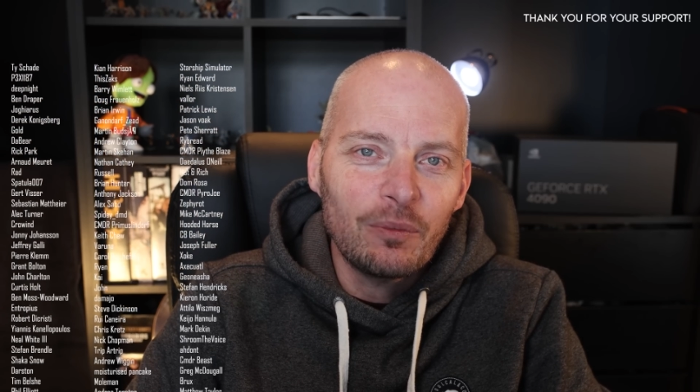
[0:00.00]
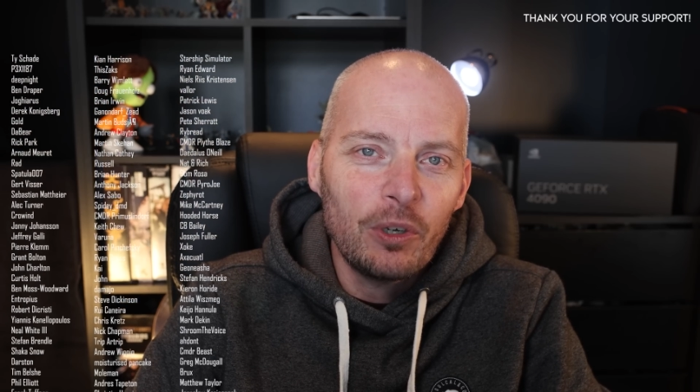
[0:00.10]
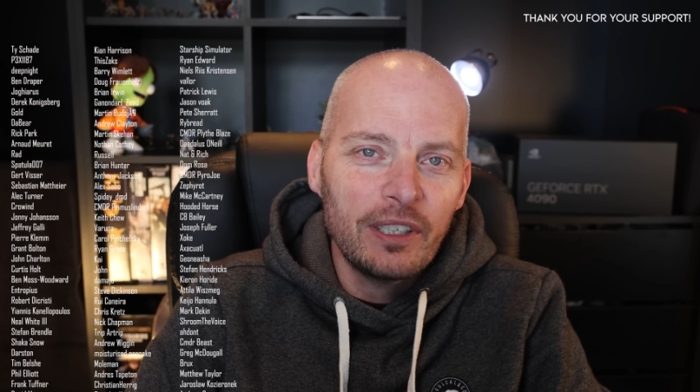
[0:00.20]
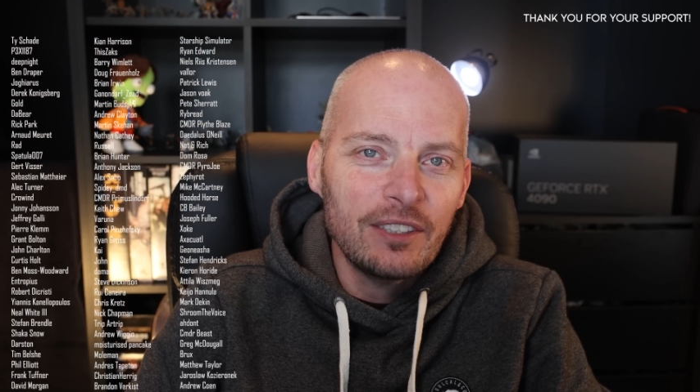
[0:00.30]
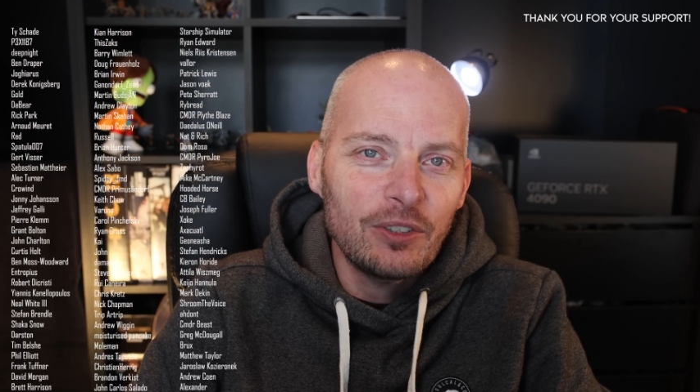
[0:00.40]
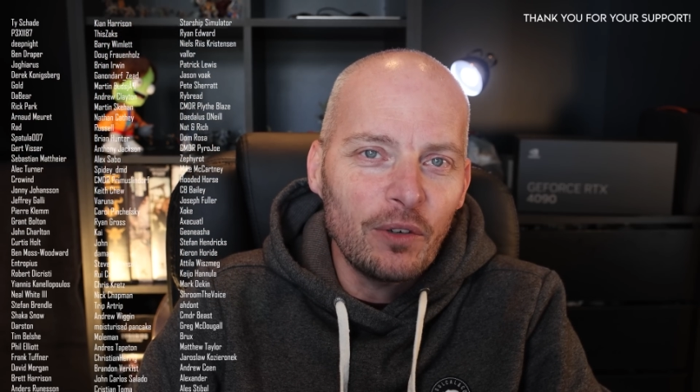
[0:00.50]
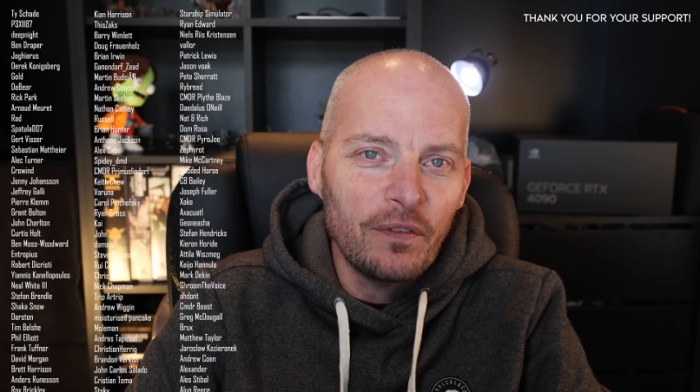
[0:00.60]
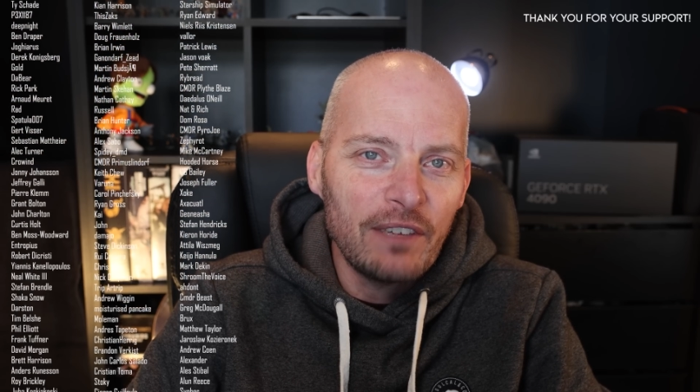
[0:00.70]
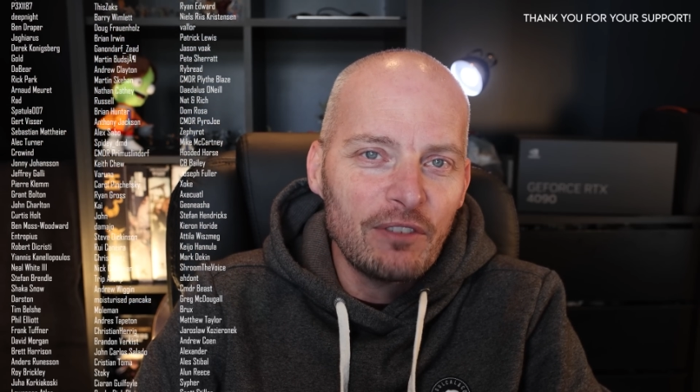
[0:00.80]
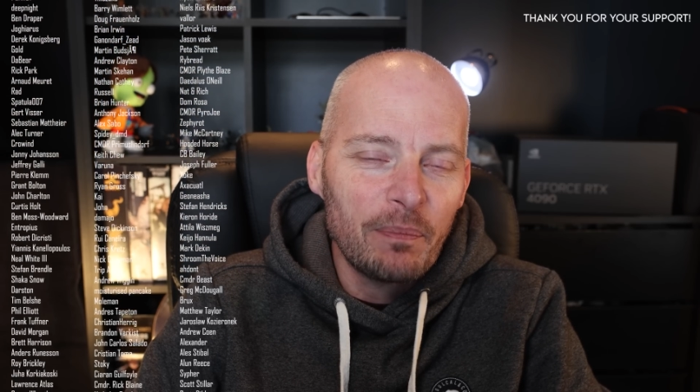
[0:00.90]
what is your
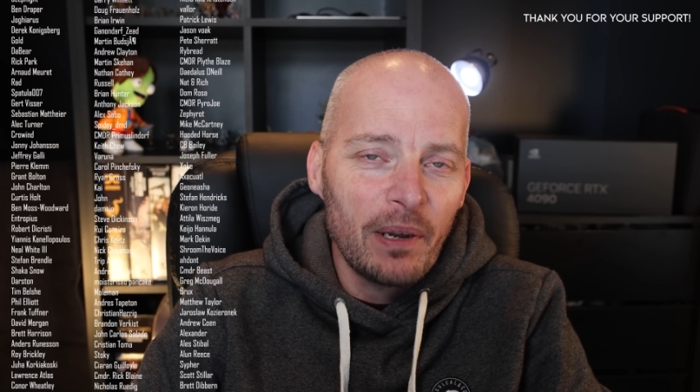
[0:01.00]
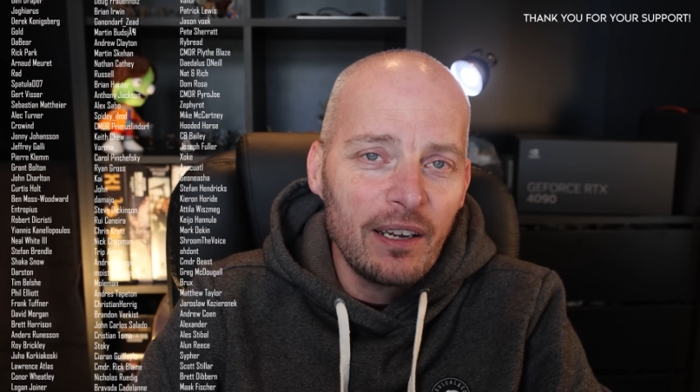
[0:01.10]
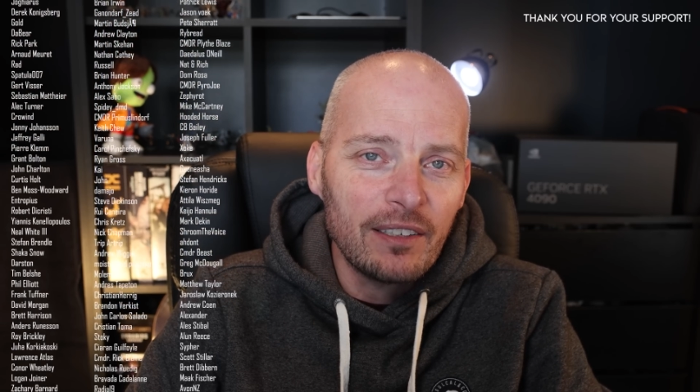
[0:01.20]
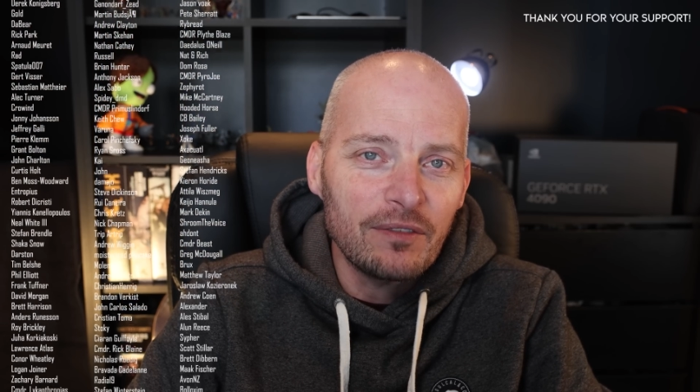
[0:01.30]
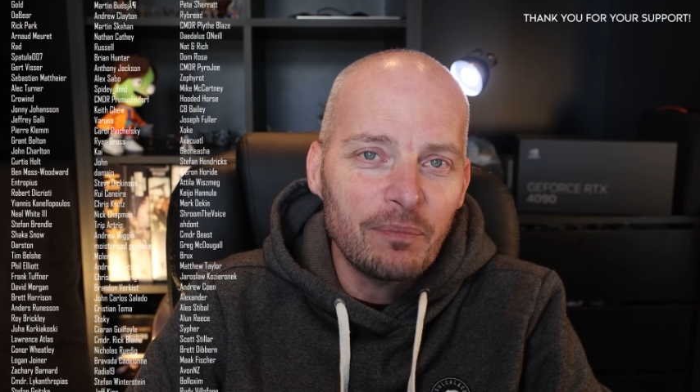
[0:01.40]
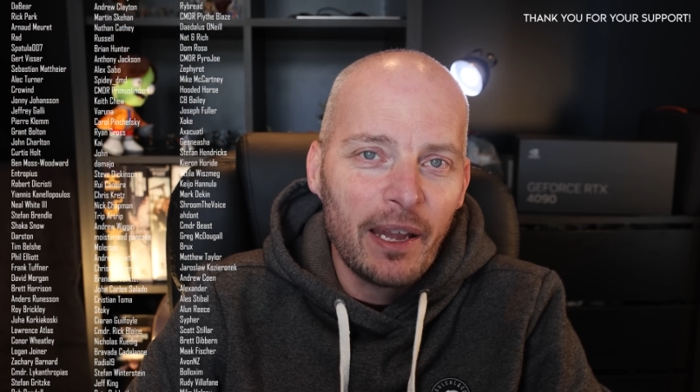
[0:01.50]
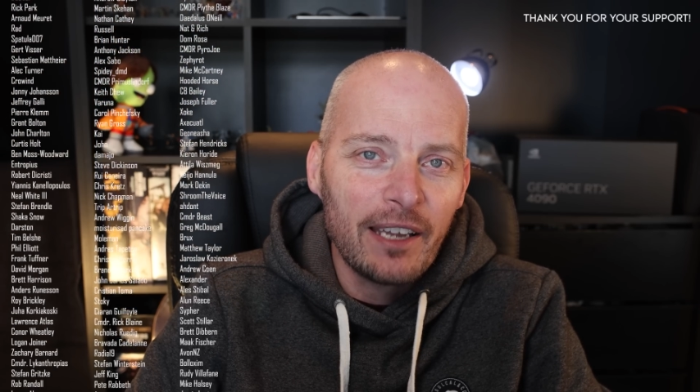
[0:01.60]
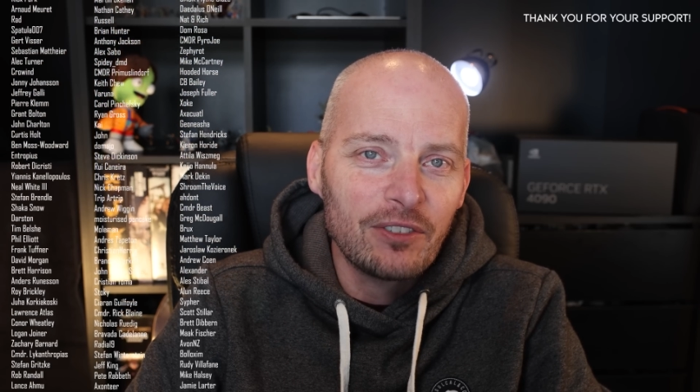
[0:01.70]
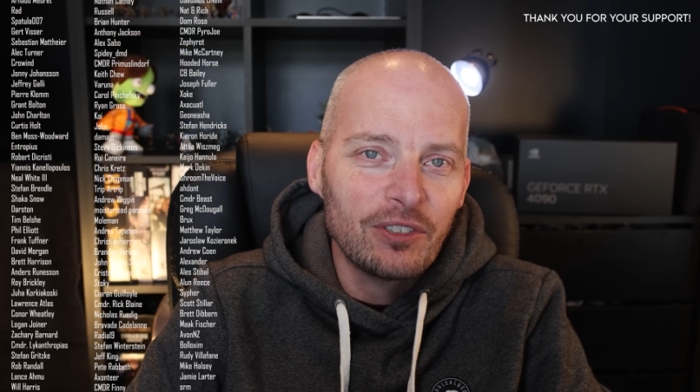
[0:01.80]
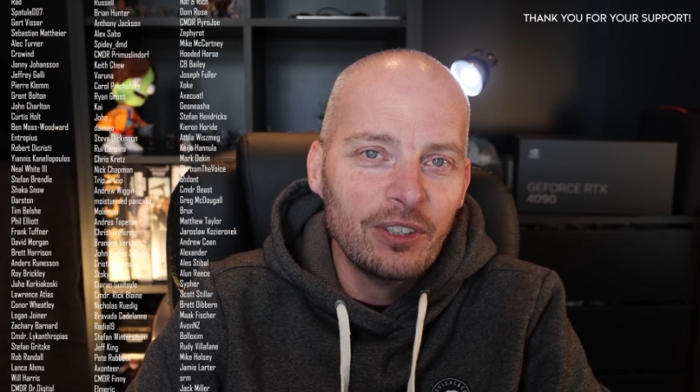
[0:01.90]
favourite part of
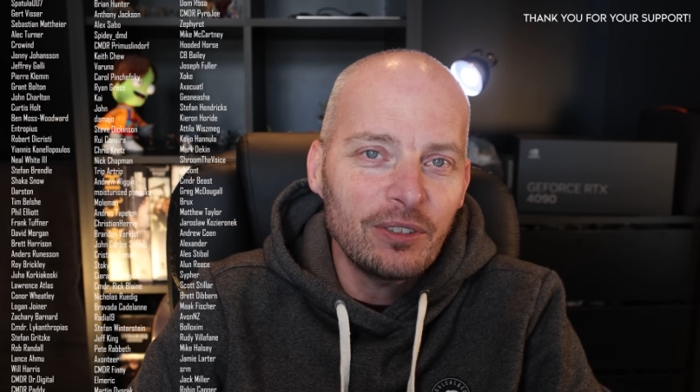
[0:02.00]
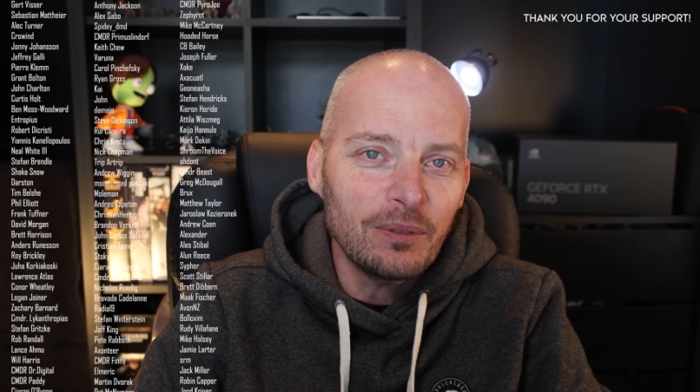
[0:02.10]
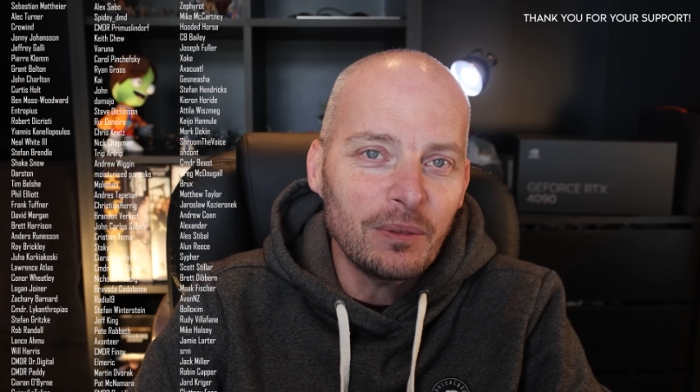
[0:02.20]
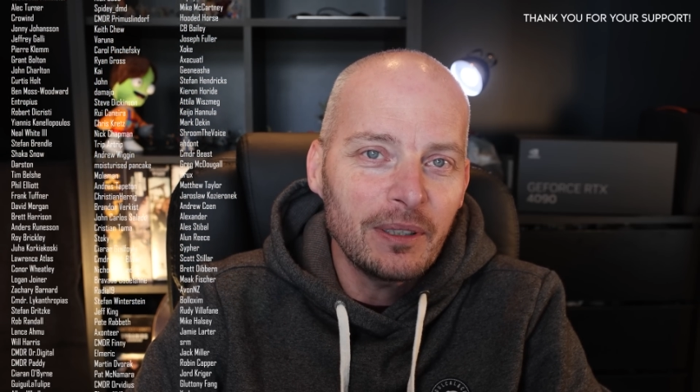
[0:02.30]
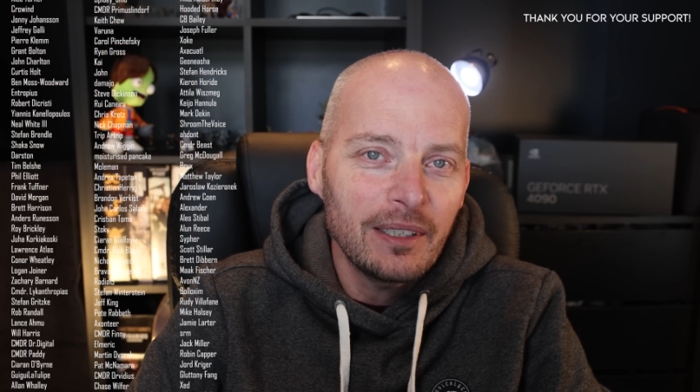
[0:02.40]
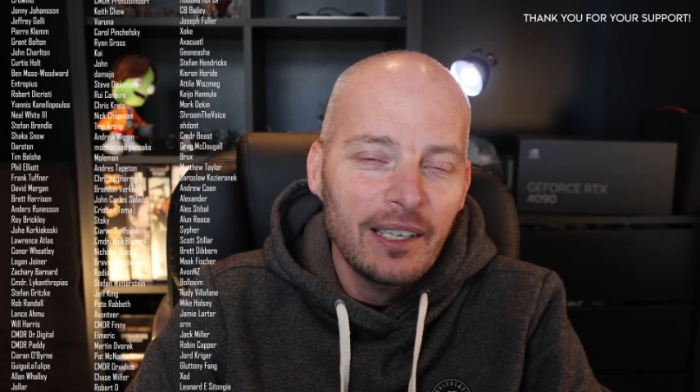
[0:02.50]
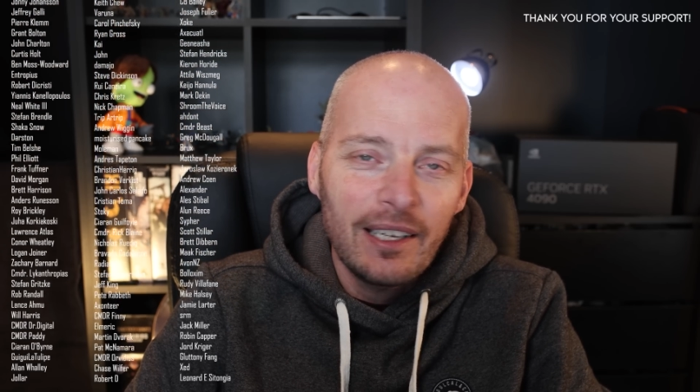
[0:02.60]
Patch 2.